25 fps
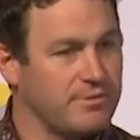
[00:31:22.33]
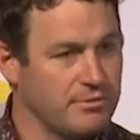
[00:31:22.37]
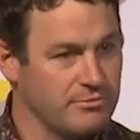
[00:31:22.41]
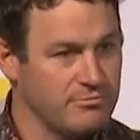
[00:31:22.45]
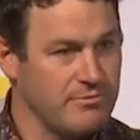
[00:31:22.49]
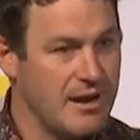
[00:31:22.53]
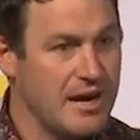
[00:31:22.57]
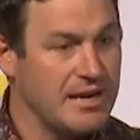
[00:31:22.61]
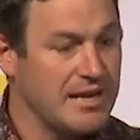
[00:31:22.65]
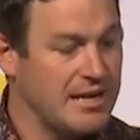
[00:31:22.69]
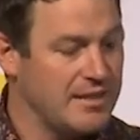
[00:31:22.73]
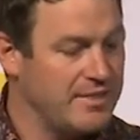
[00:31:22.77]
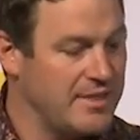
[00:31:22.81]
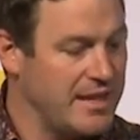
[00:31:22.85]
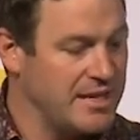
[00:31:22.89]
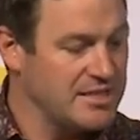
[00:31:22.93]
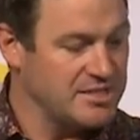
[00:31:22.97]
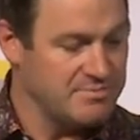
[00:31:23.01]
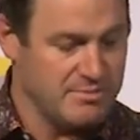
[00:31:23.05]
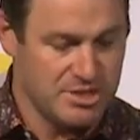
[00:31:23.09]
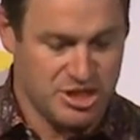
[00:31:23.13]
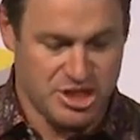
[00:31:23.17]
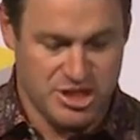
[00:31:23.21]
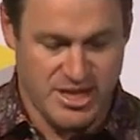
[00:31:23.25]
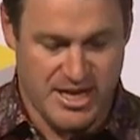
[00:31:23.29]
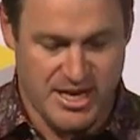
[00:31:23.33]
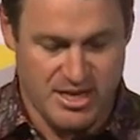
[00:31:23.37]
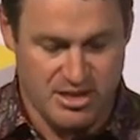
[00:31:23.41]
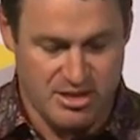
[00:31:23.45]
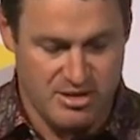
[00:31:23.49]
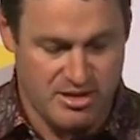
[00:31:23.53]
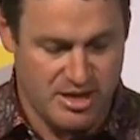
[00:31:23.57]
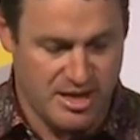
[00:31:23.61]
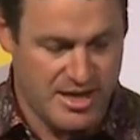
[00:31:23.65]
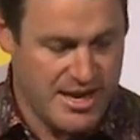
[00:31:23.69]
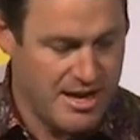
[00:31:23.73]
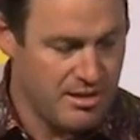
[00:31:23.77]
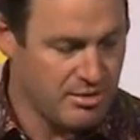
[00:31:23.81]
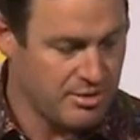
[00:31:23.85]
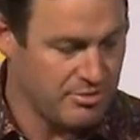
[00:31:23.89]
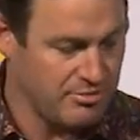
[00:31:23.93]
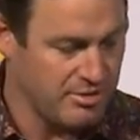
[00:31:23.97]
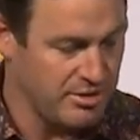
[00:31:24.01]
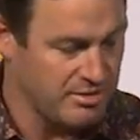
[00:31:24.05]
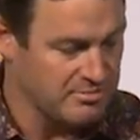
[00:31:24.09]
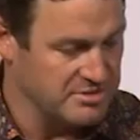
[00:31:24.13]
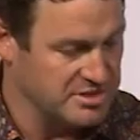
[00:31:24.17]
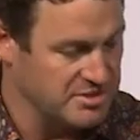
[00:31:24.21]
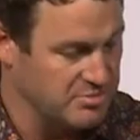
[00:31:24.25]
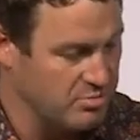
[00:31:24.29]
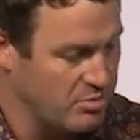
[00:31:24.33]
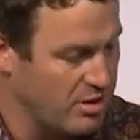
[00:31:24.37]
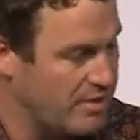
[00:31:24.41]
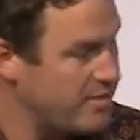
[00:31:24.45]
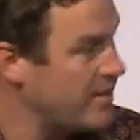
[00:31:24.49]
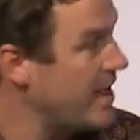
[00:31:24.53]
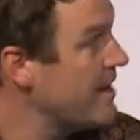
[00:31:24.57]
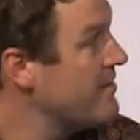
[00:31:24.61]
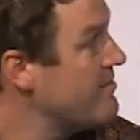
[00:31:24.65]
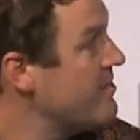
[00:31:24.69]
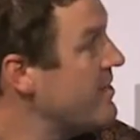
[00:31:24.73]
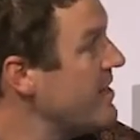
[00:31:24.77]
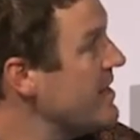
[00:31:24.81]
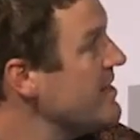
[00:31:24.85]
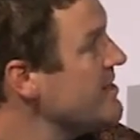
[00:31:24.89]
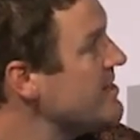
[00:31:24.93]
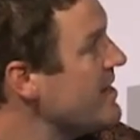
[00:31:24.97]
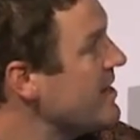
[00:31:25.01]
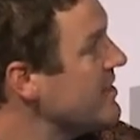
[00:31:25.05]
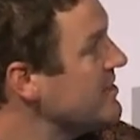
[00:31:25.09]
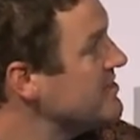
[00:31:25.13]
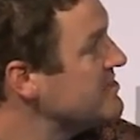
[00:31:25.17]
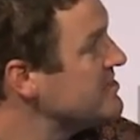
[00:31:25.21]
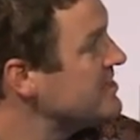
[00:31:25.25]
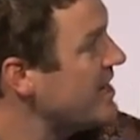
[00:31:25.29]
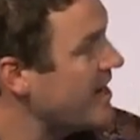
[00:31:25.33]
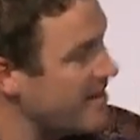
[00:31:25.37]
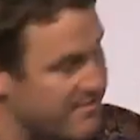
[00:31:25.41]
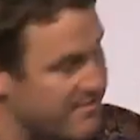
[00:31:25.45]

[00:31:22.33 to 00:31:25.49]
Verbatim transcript: running these machine learning algorithms. And what they've then done is they've